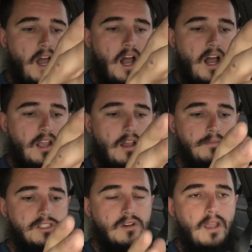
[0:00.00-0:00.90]

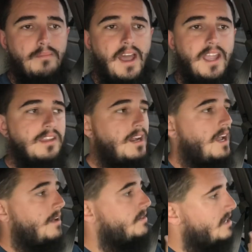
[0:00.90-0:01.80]
come straight back, and then
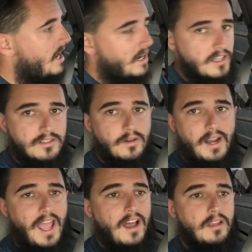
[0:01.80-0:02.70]
I have to dock into
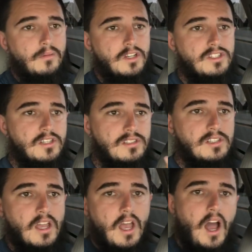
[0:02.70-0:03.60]
an alley, which is